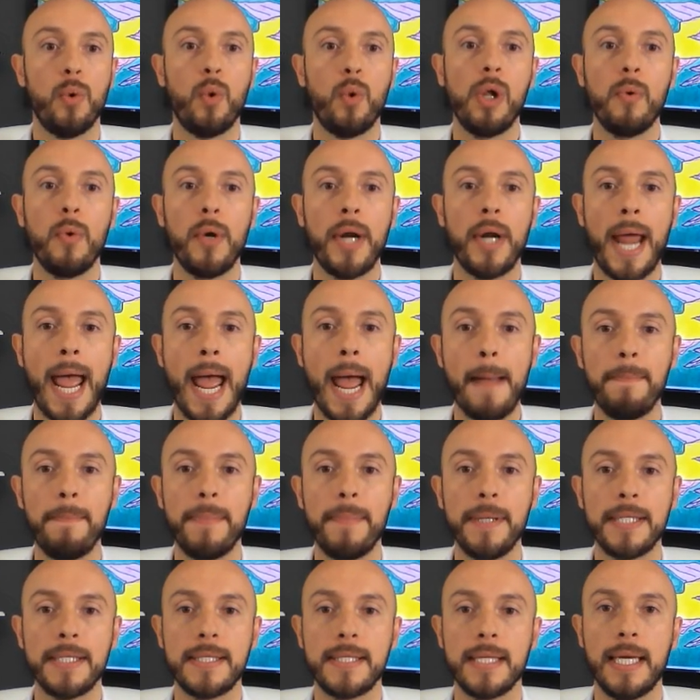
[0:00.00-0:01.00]
Well, what
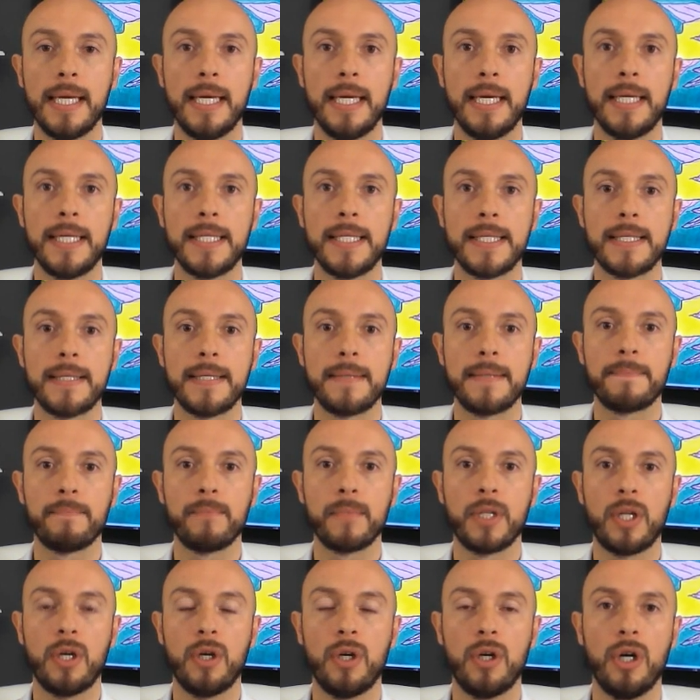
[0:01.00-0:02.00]
happens is,
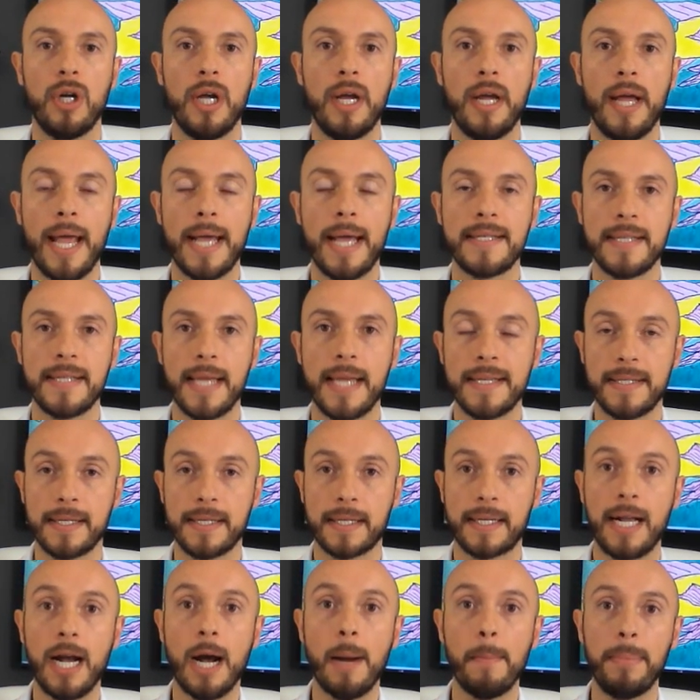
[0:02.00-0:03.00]
as
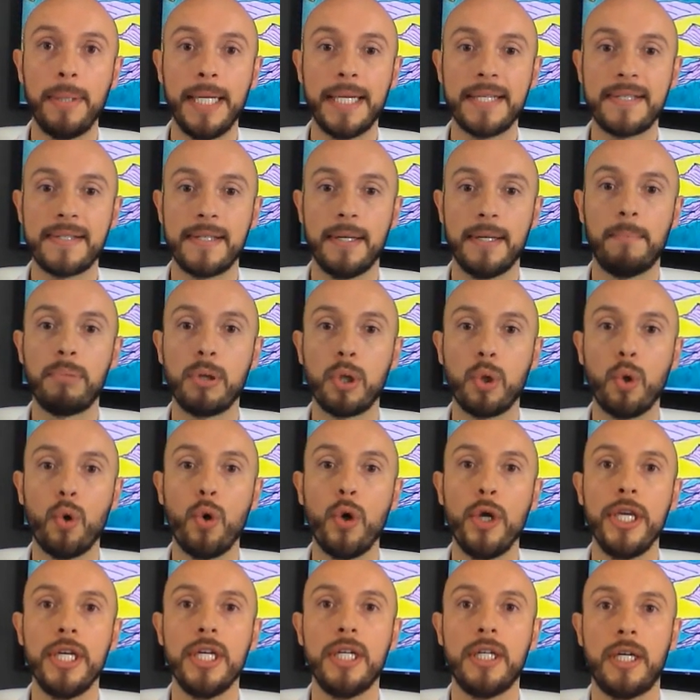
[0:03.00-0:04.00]
the company, as the
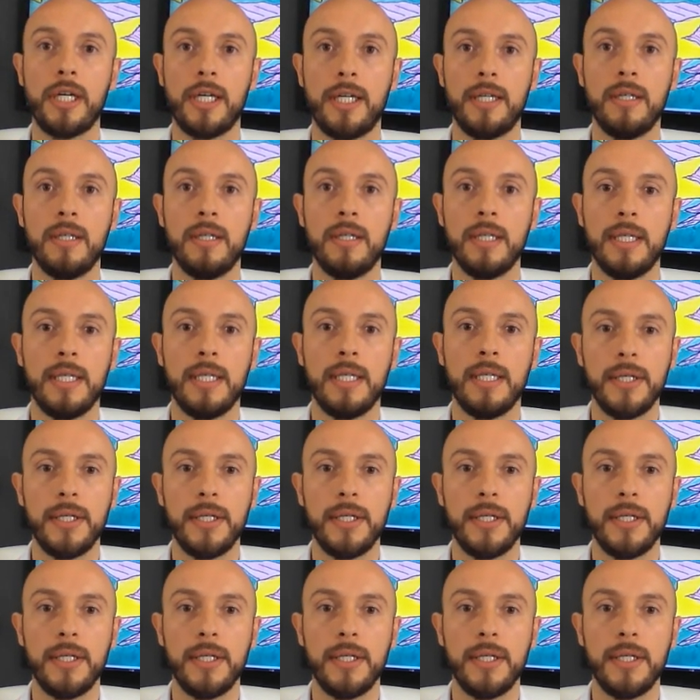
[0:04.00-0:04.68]
employer,